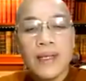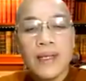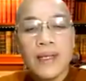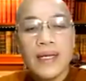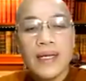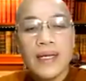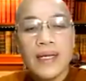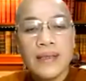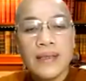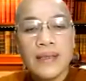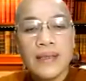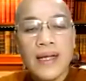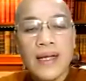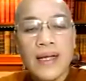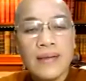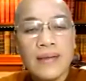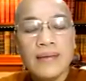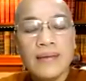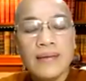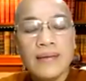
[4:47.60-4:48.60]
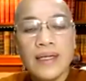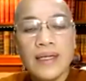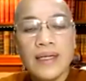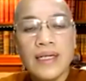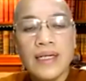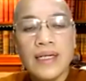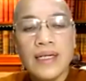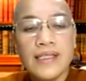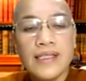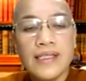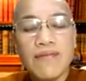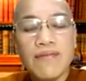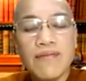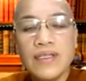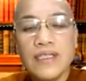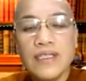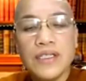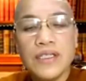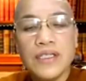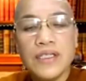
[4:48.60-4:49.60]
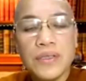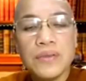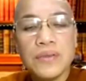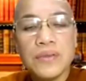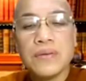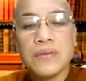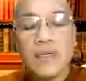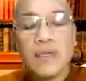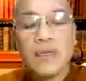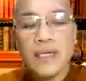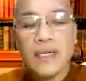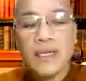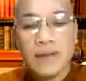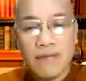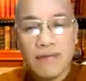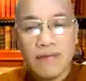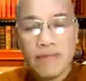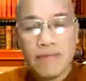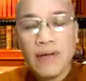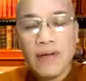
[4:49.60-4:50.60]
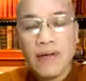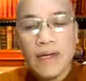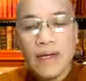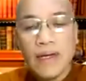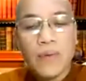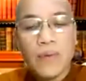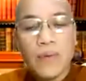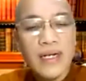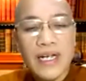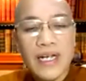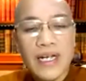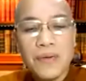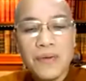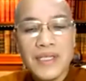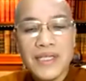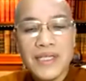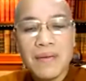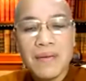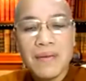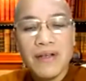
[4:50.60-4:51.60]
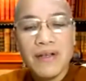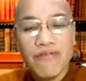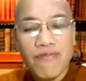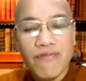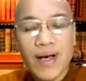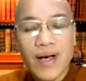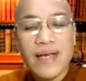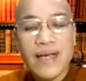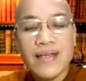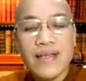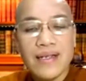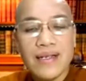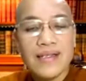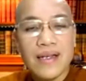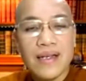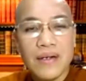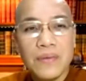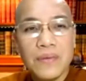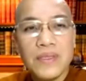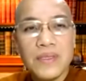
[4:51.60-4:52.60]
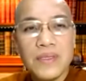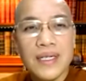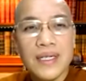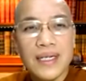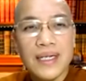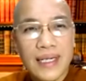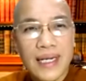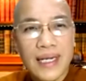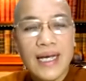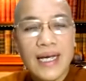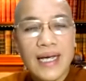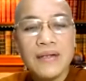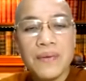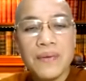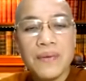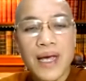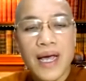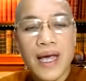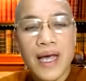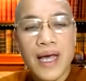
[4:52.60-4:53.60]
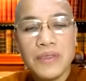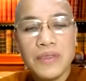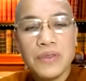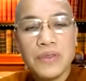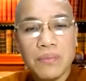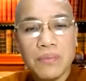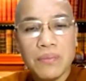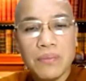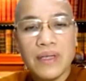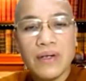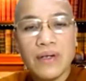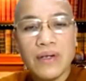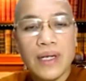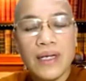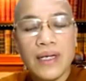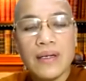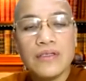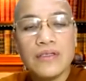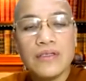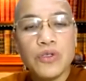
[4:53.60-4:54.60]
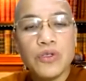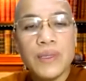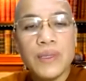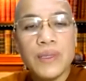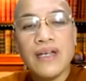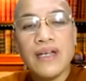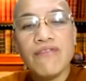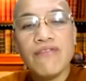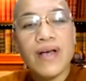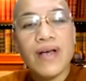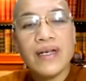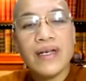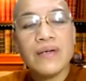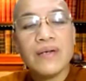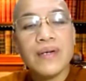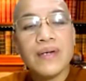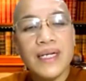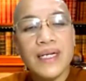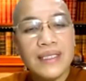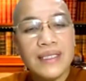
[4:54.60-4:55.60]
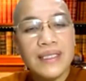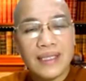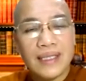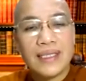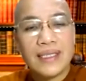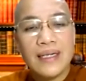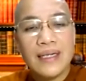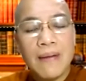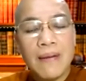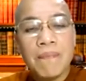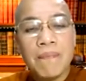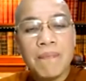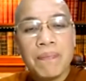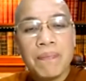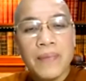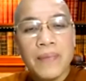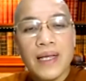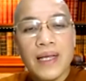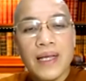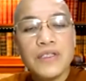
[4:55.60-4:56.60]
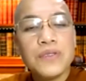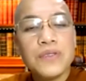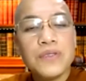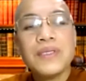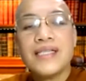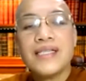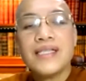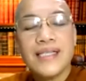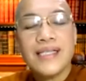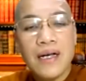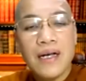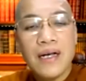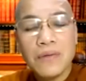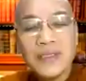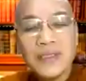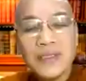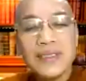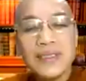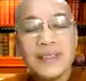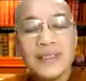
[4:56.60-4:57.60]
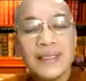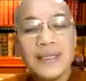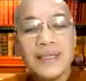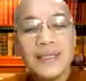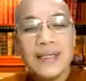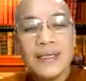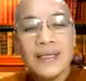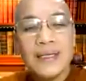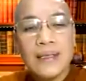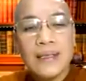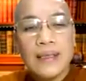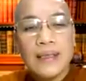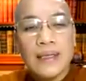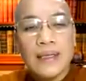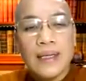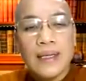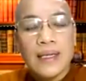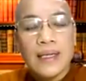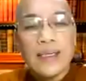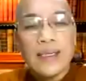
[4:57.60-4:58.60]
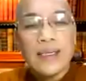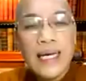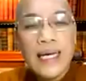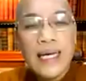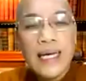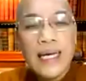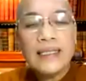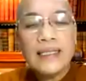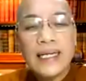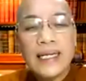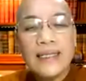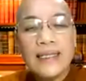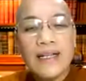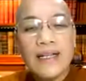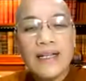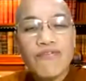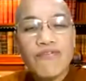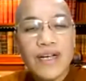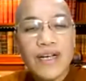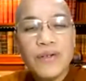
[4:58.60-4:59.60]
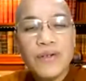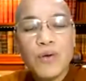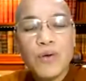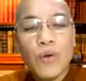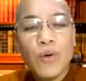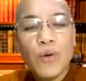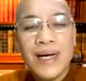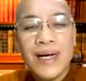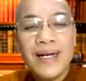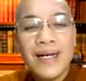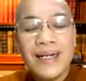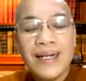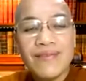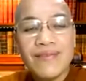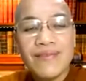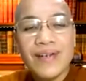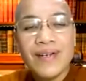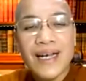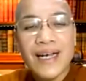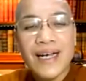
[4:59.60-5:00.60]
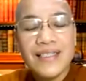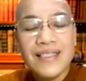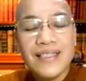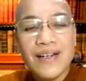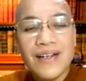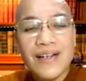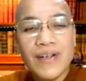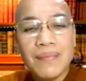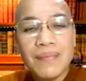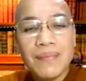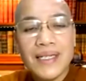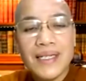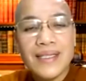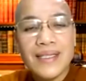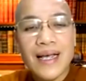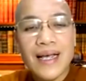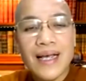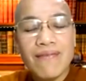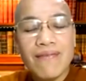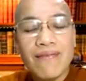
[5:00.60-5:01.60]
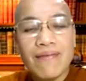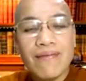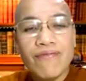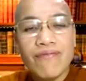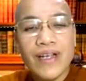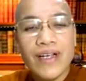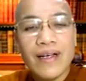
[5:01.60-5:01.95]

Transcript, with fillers: and then uh, in 72, uh, when I was only five years old, again, we had to be, uh, to be evacuated uh, to the south. Again, in the final war, 1957,